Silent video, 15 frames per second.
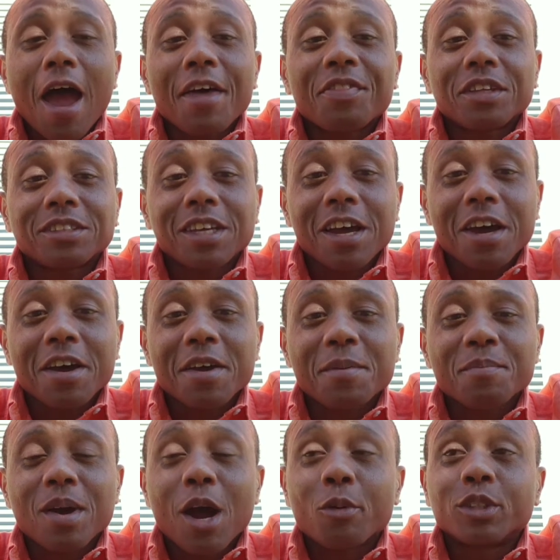at the
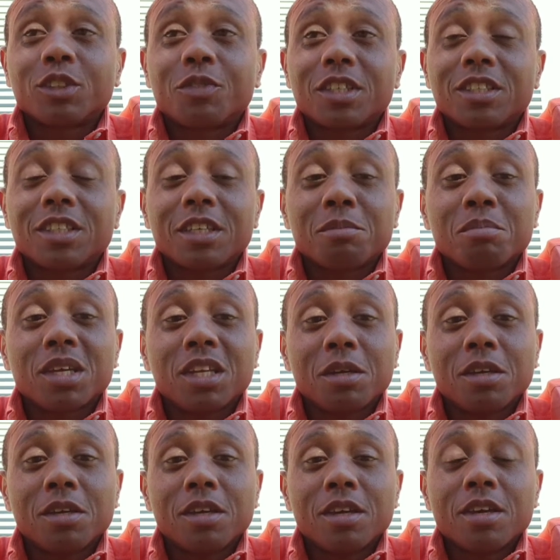time I was visiting
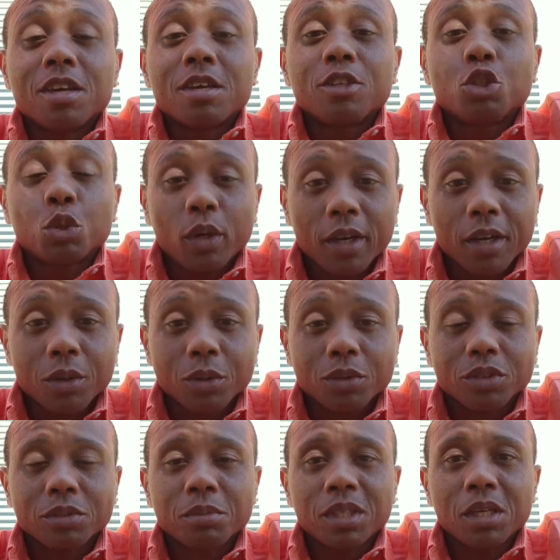many
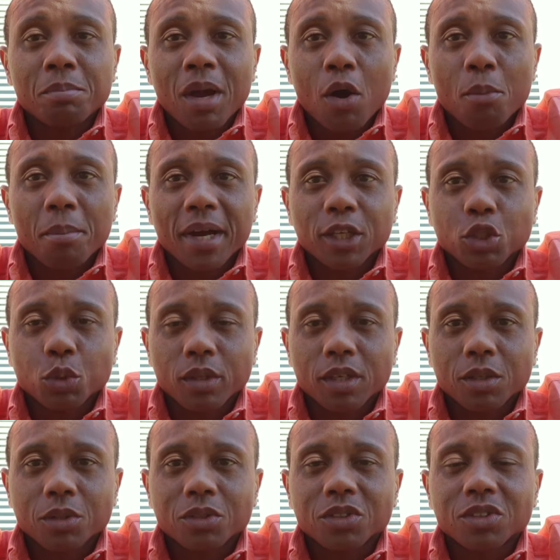mountain bike
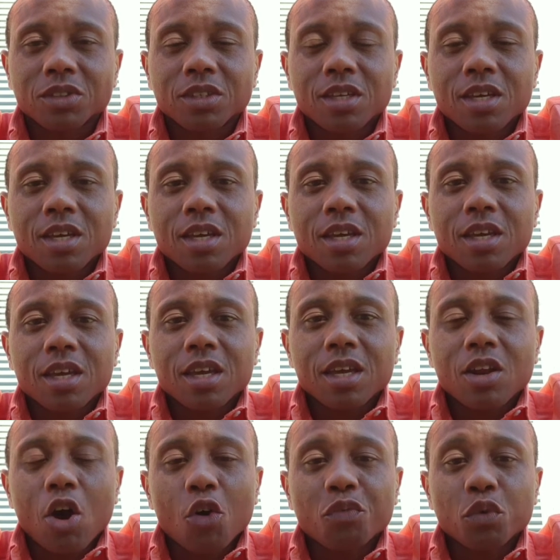trails
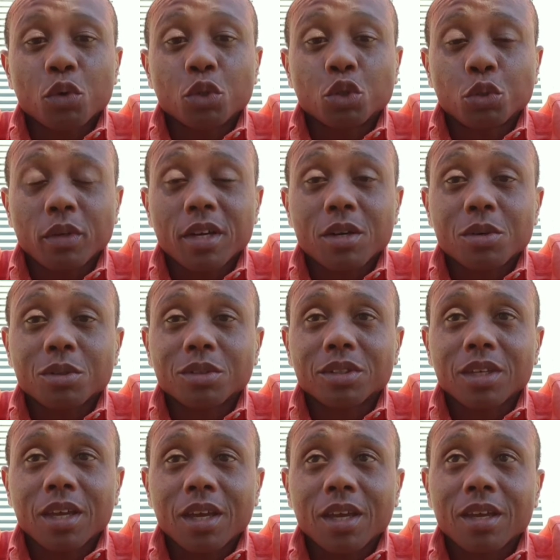and off-road
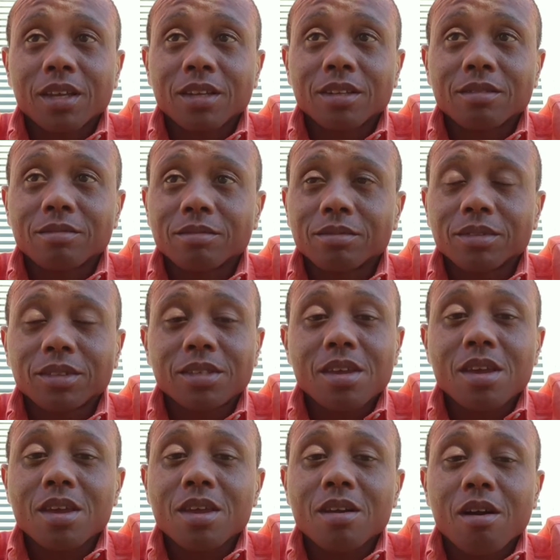trails, and
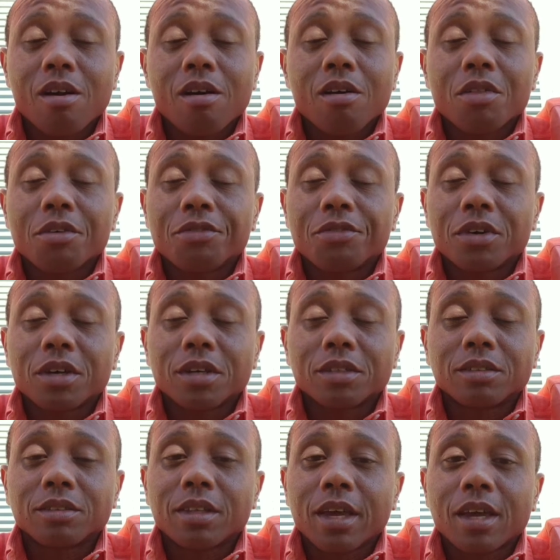seeing all the
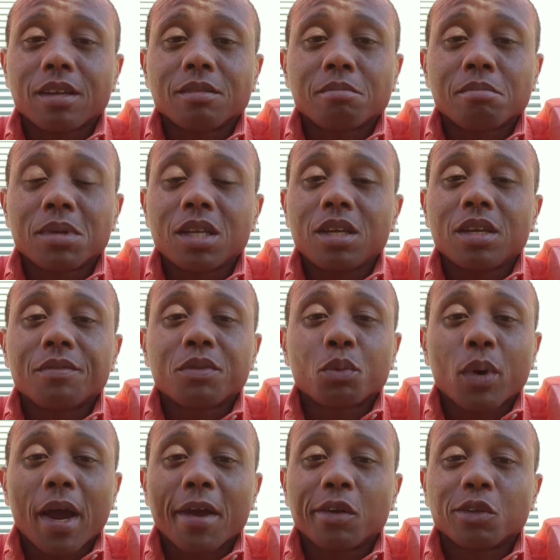fun that many of
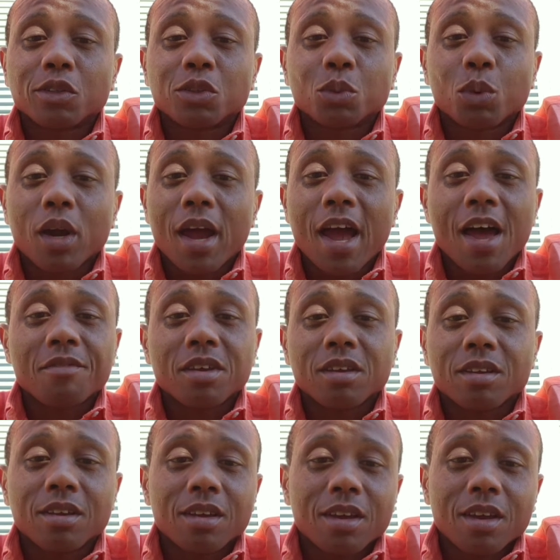the riders were
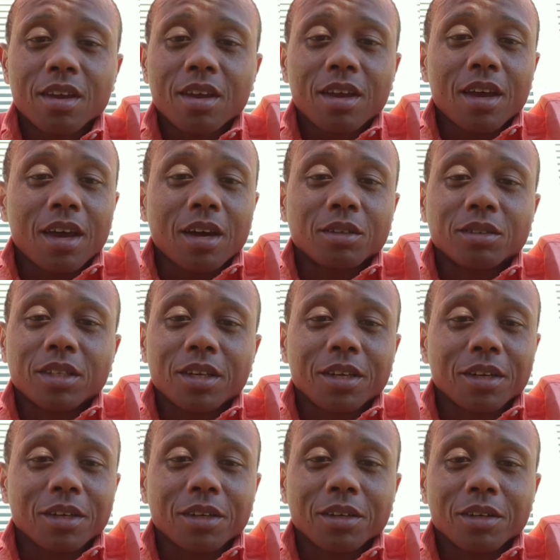having out
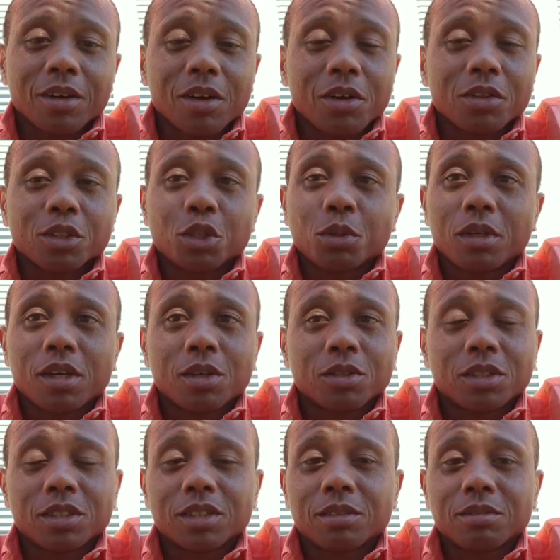there on the
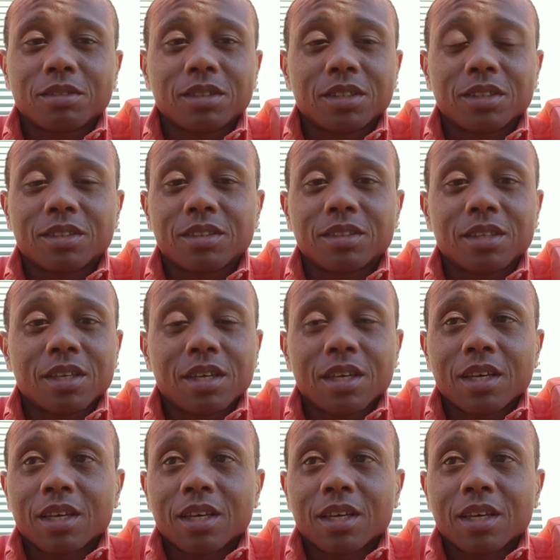trails just